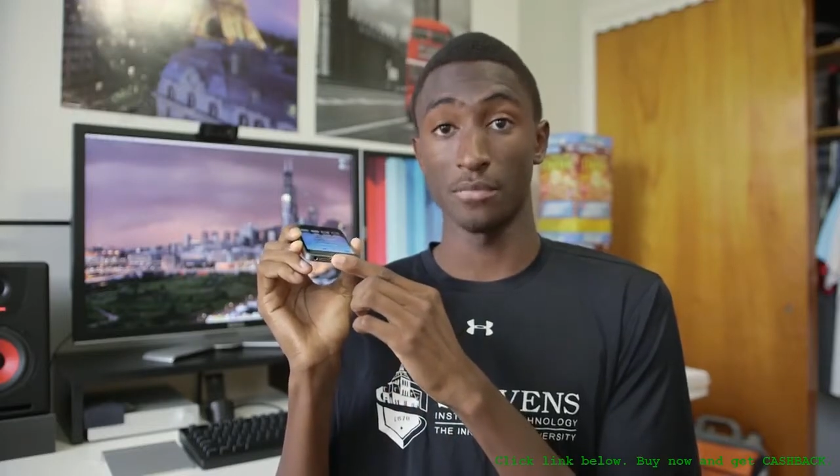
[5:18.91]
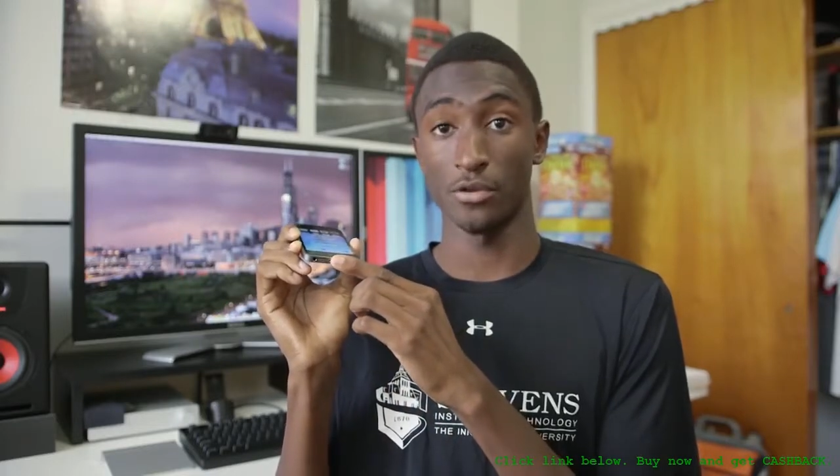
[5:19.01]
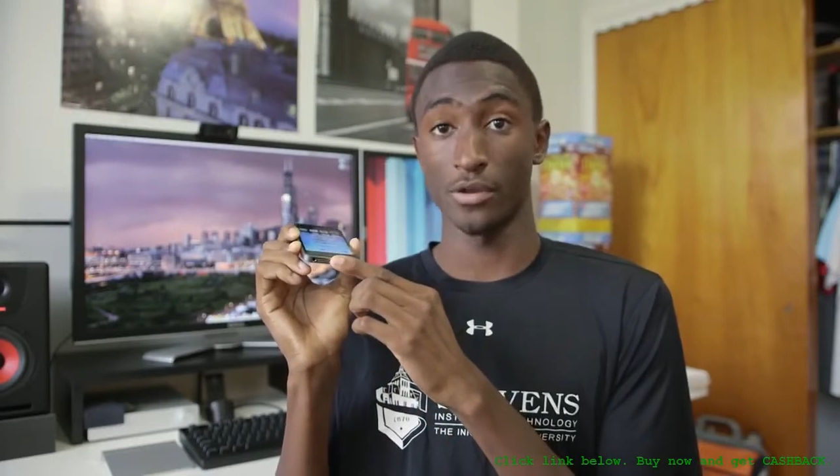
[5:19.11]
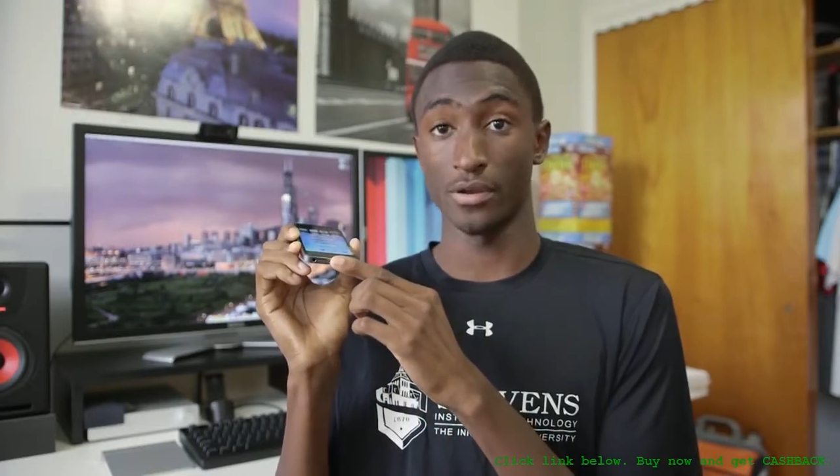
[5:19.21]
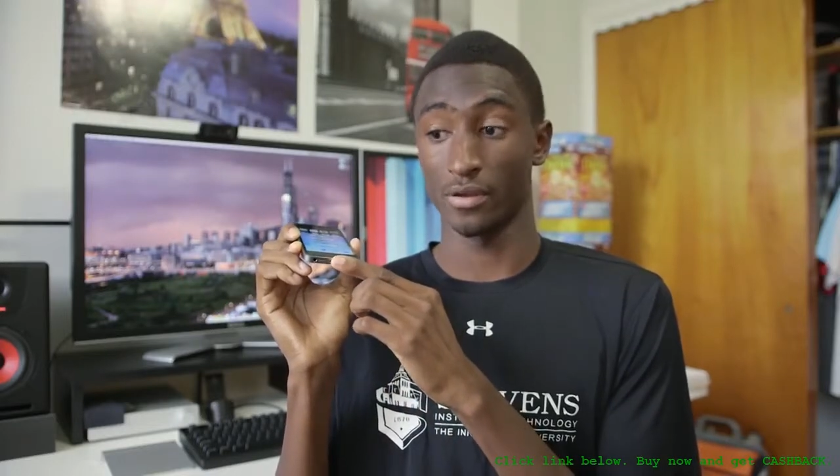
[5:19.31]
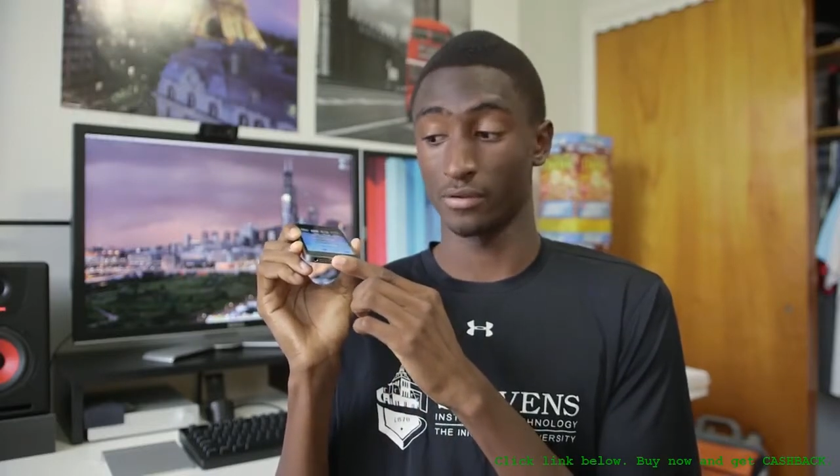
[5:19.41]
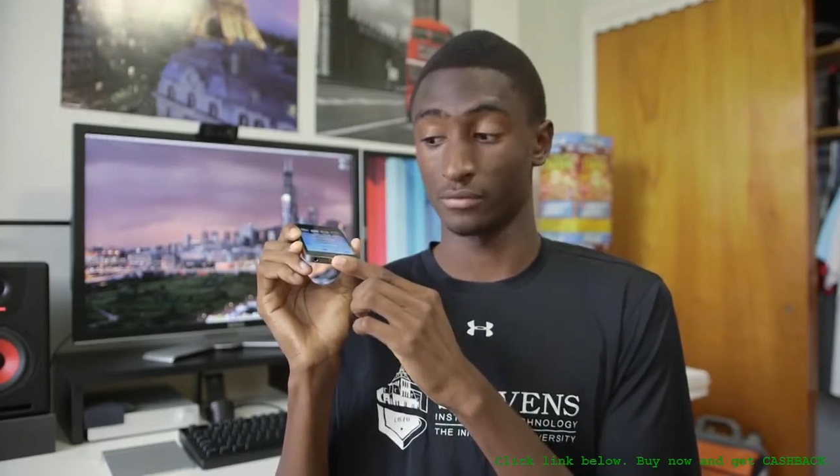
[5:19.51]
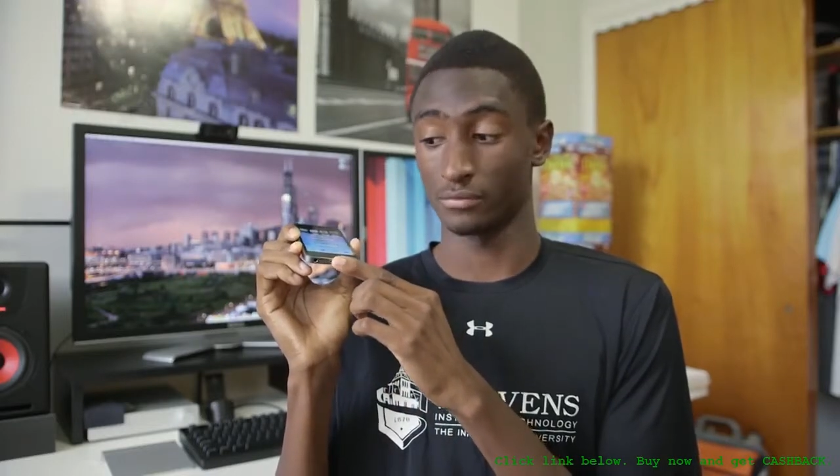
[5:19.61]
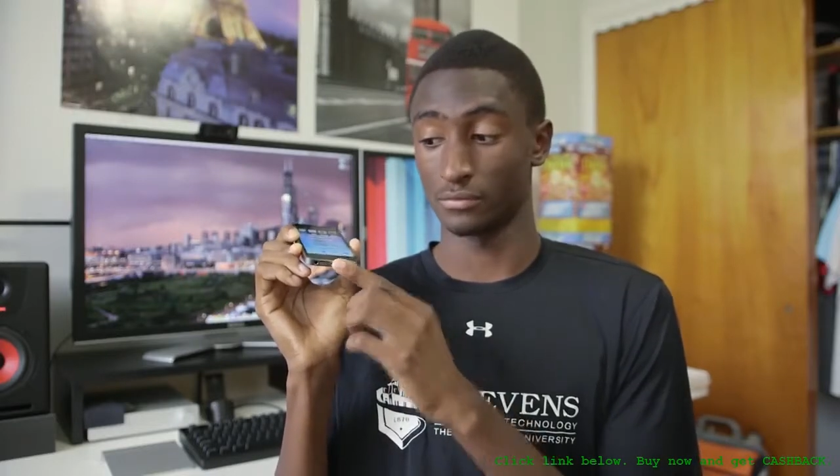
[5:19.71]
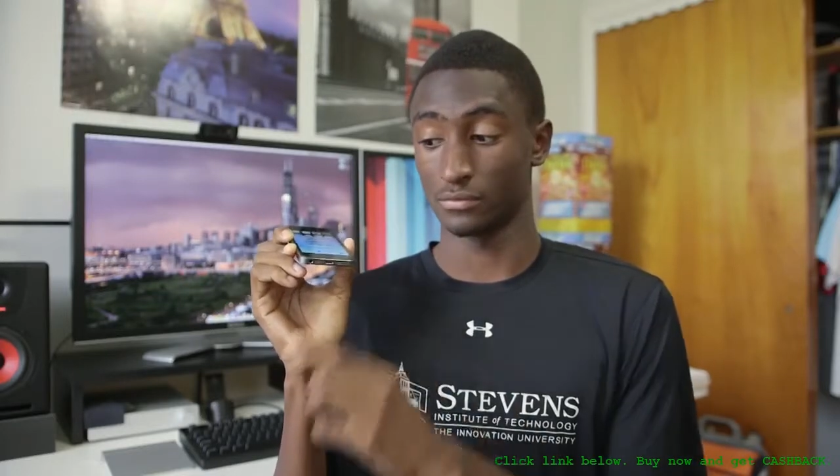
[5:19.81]
muted.
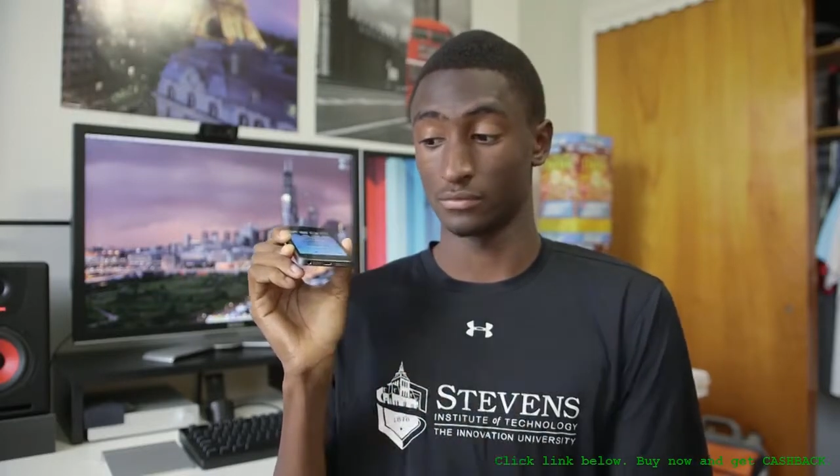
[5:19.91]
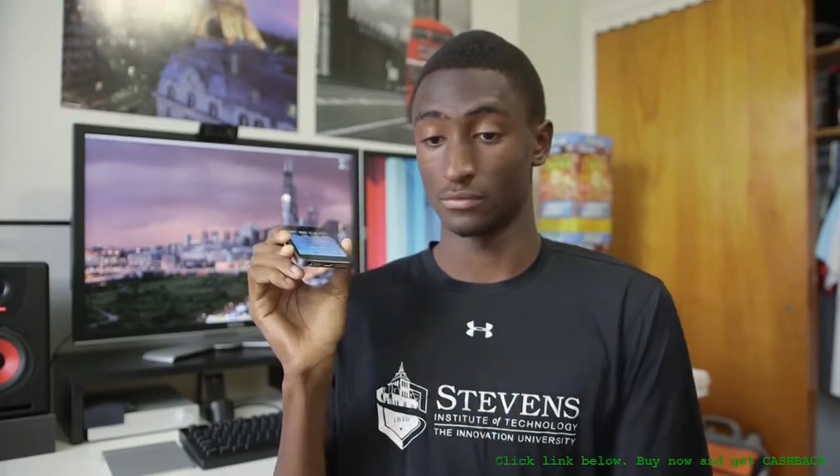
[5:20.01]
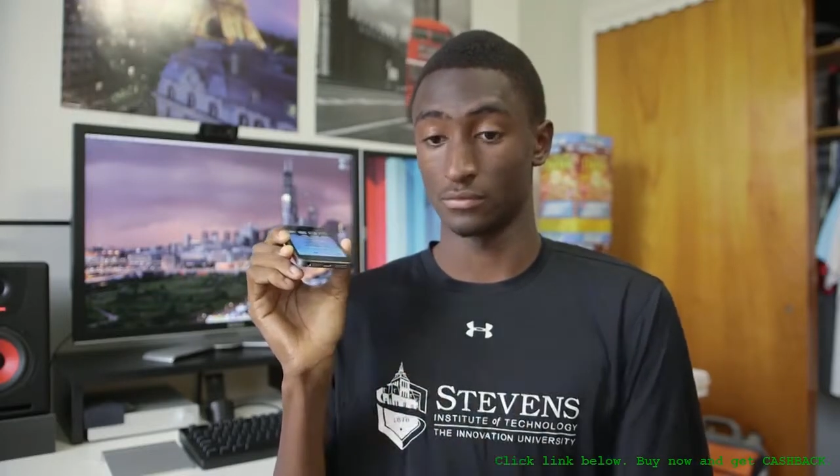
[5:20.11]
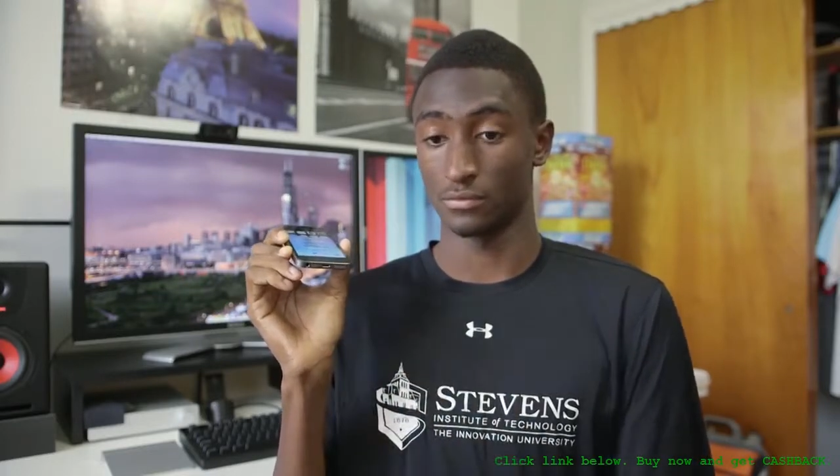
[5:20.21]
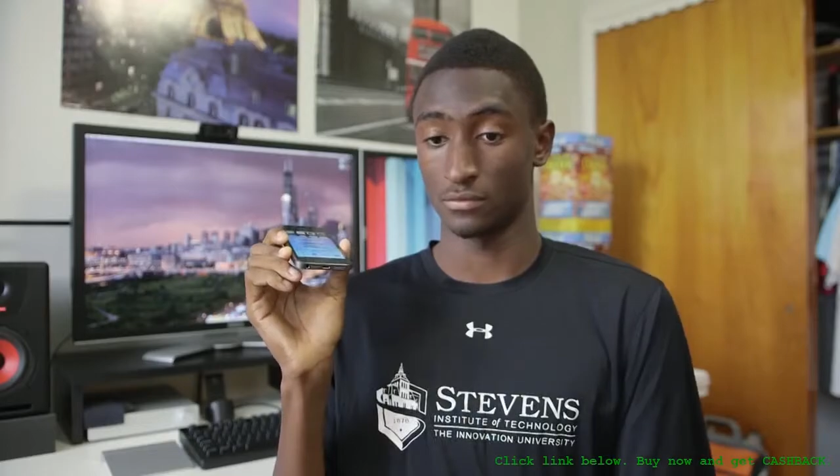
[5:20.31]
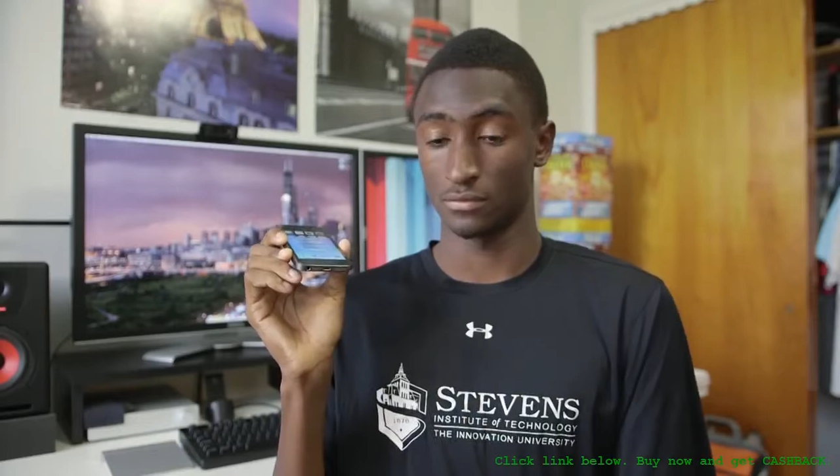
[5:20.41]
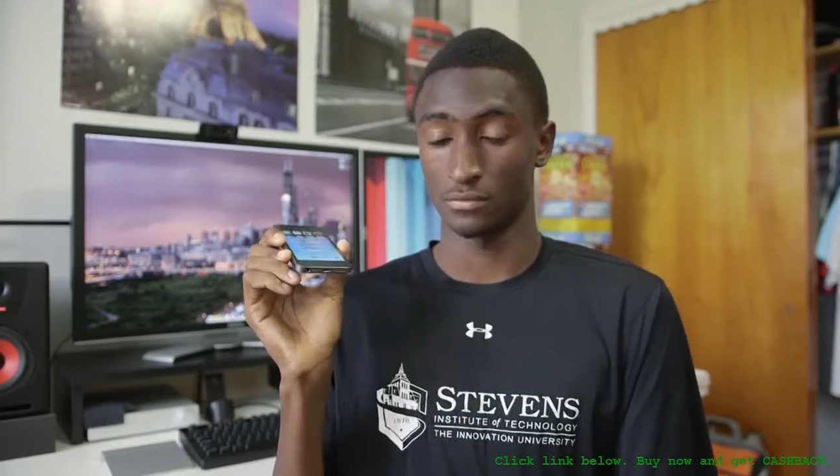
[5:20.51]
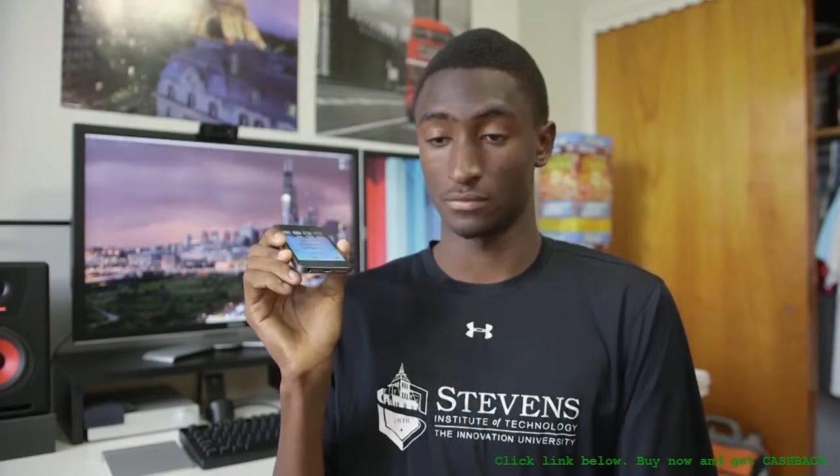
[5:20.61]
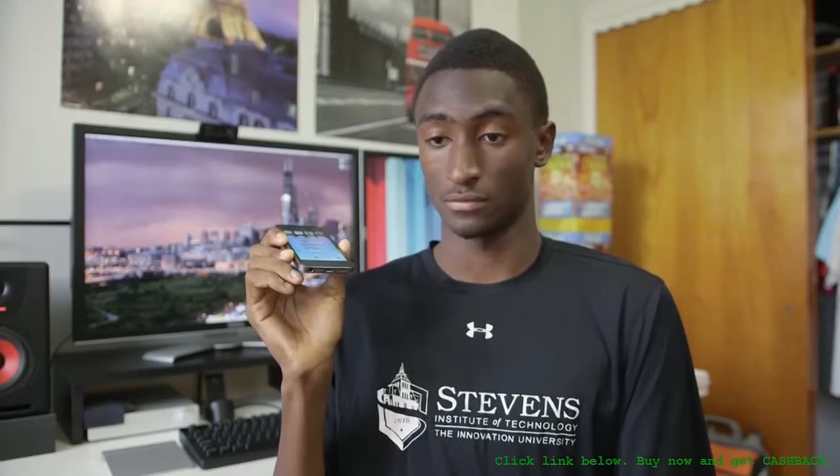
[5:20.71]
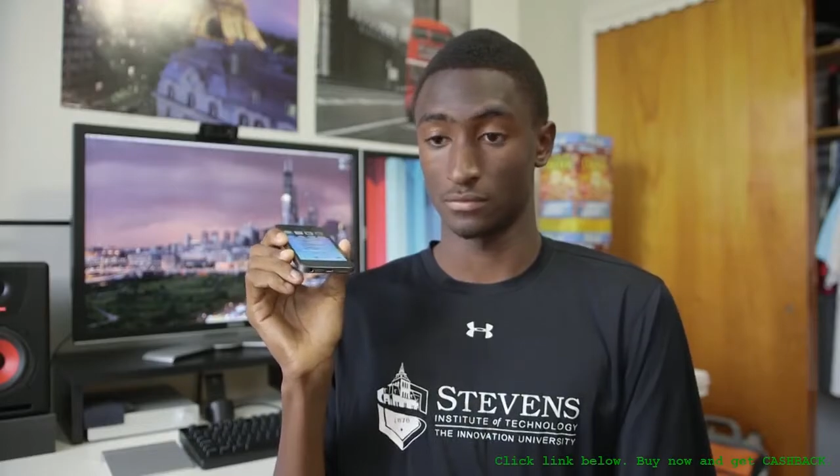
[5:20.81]

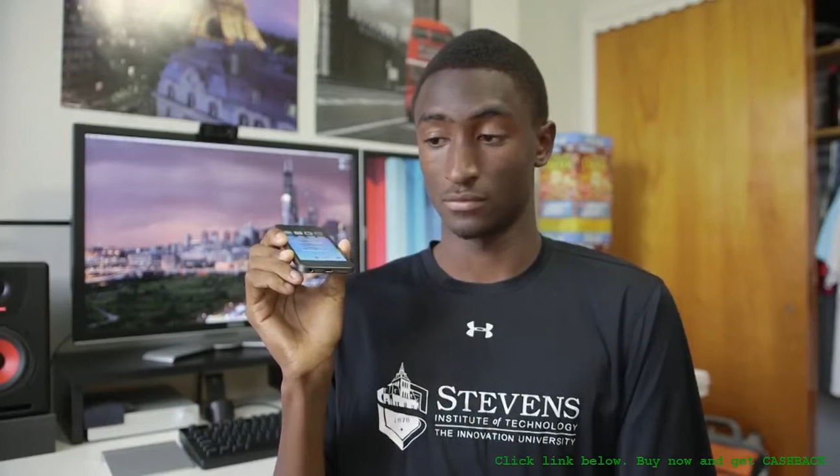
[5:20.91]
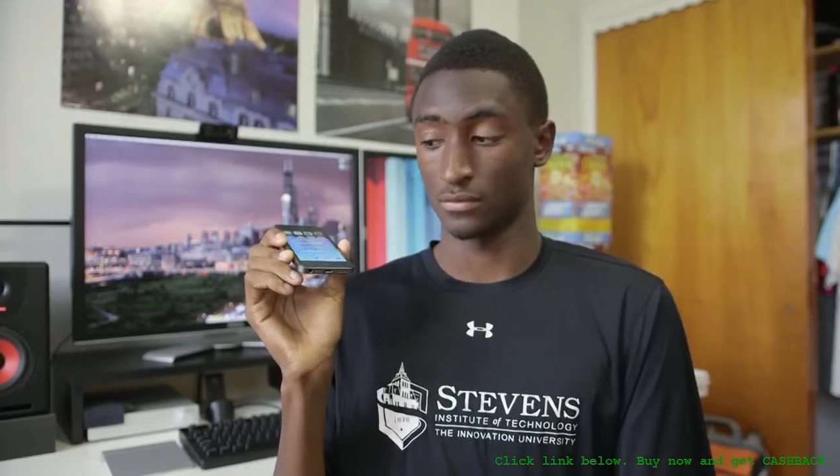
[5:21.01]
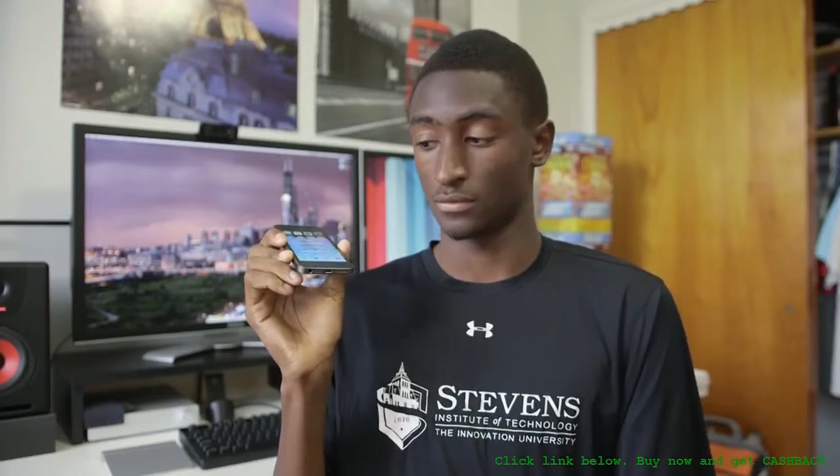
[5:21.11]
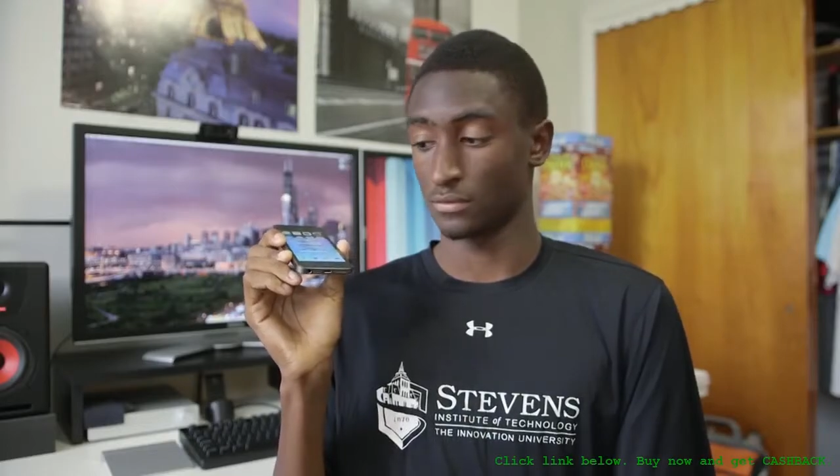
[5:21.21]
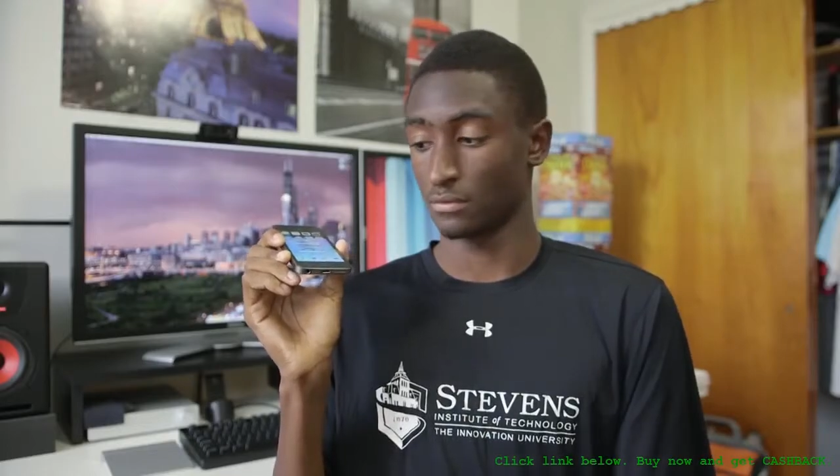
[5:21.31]
Well, anyway, like we